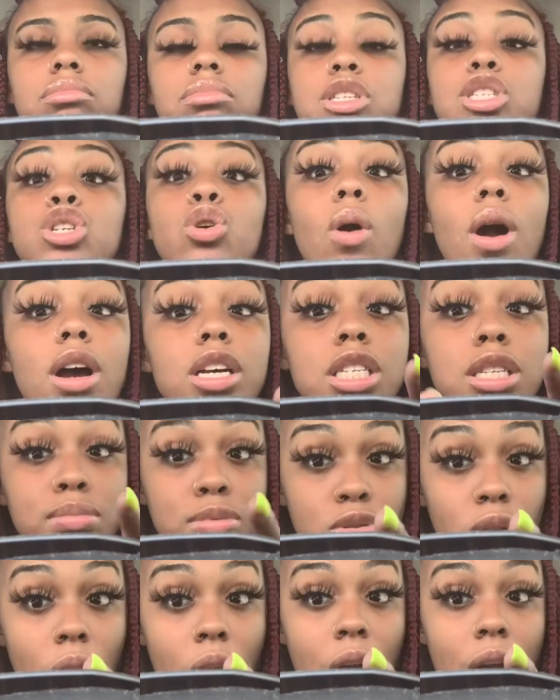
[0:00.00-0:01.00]
subscribe
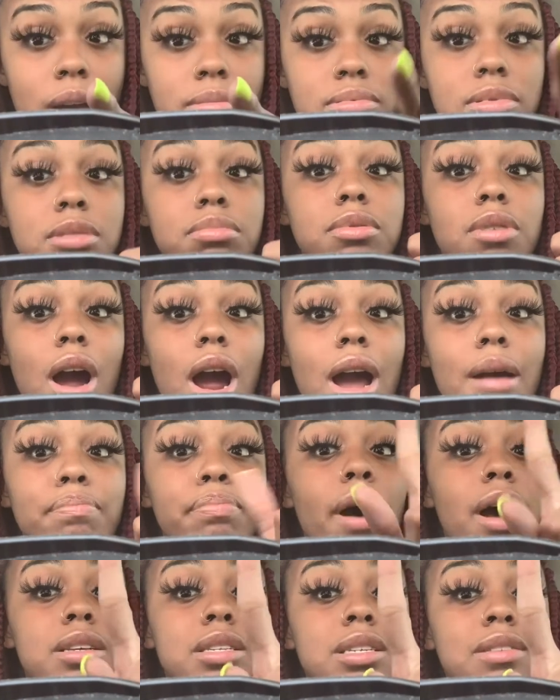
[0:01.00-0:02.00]

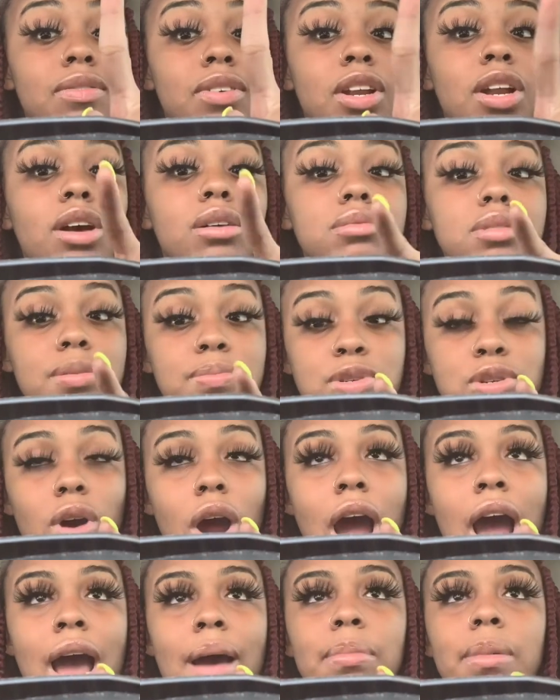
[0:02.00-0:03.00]
subscribe pause this video
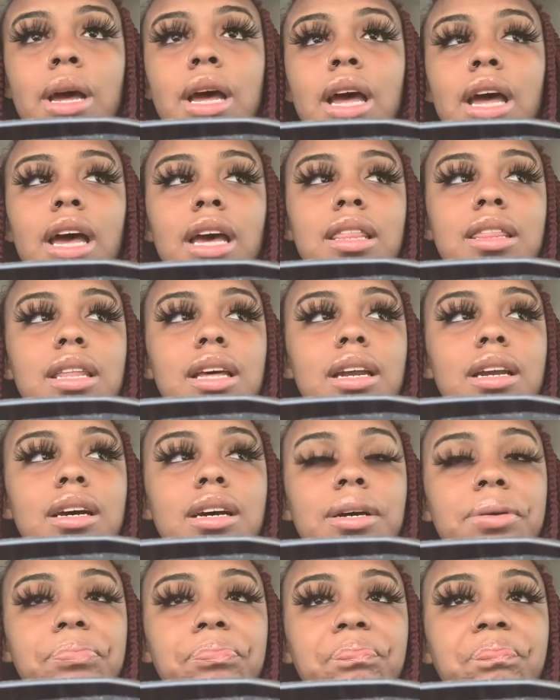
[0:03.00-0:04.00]
subscribe and then
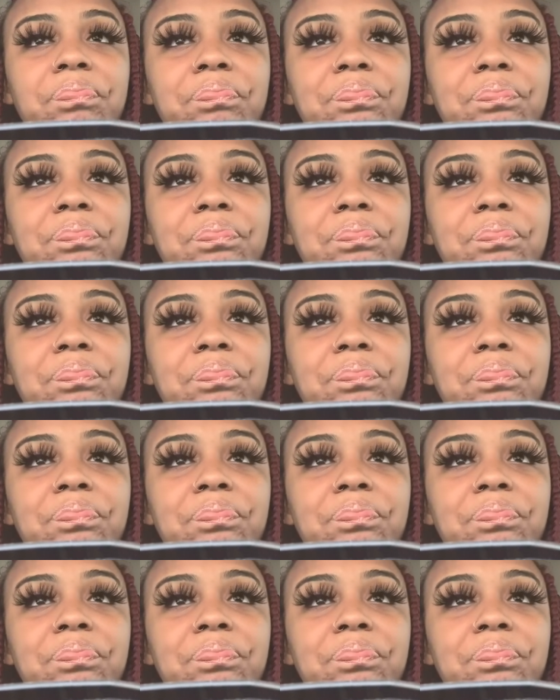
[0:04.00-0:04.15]
um